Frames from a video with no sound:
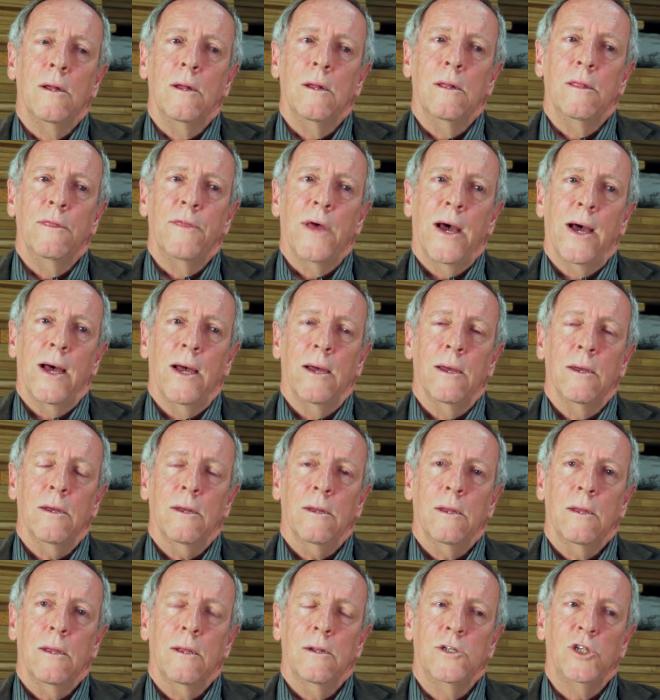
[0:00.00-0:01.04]
They're
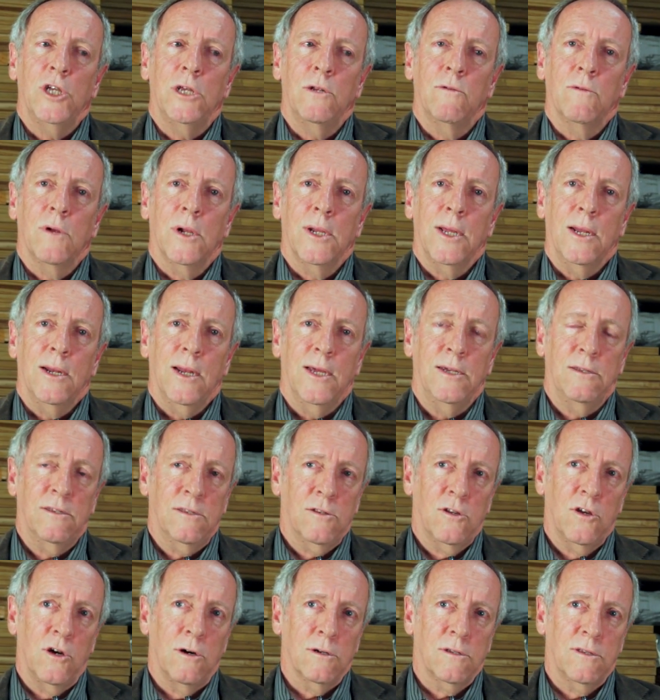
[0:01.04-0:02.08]
generally less
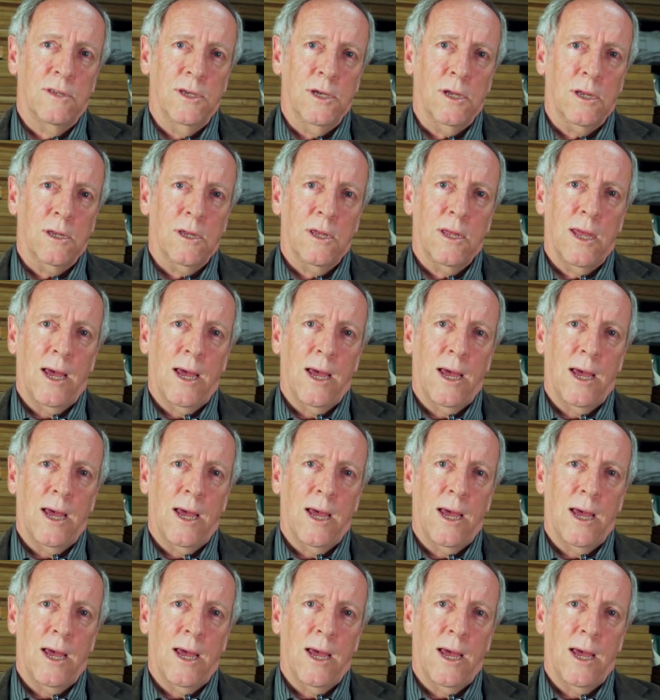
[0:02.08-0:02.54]
toxic,